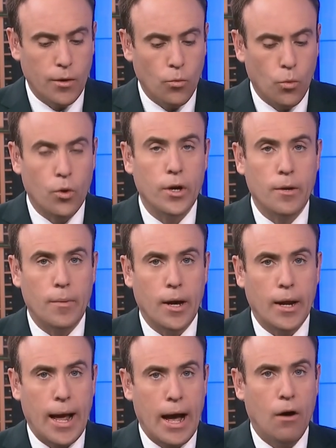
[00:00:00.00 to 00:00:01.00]
worried
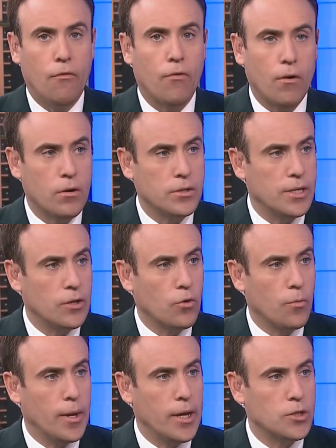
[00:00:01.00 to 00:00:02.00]
about how far
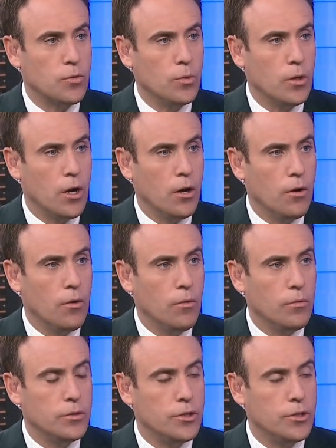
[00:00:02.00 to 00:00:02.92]
central banks will go